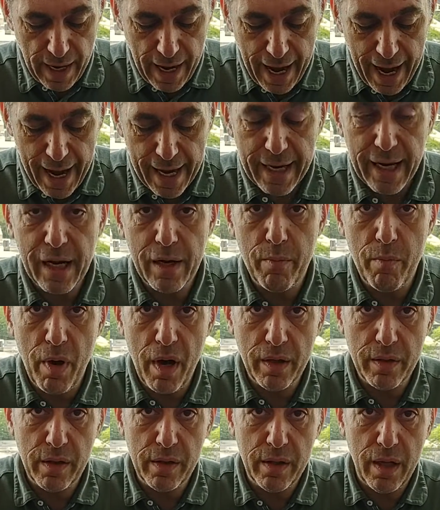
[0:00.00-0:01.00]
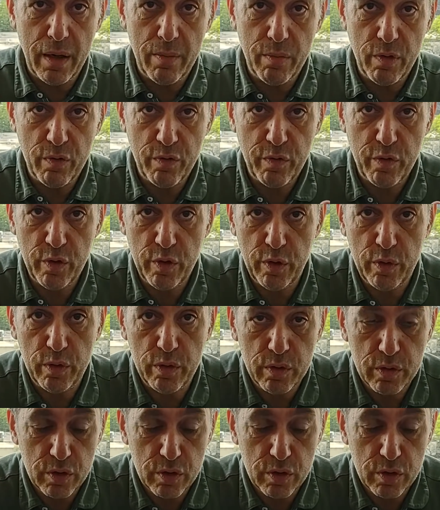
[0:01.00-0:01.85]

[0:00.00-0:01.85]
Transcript: I got a model number for you.